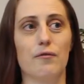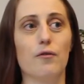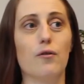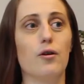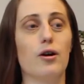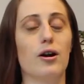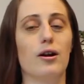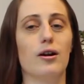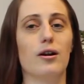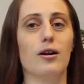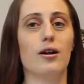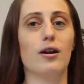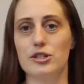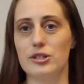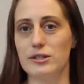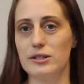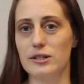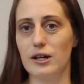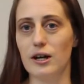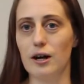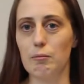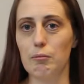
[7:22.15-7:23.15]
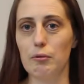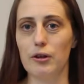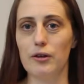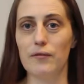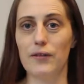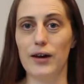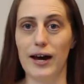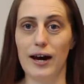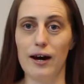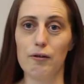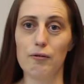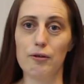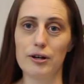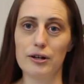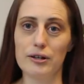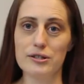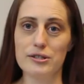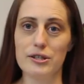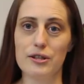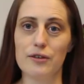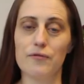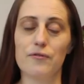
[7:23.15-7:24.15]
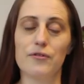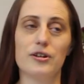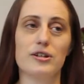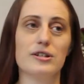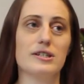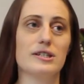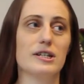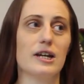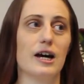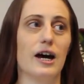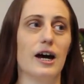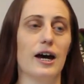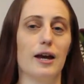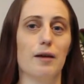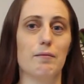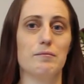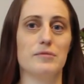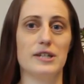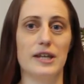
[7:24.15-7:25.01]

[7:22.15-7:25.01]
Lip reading: for just a couple of hours the first time,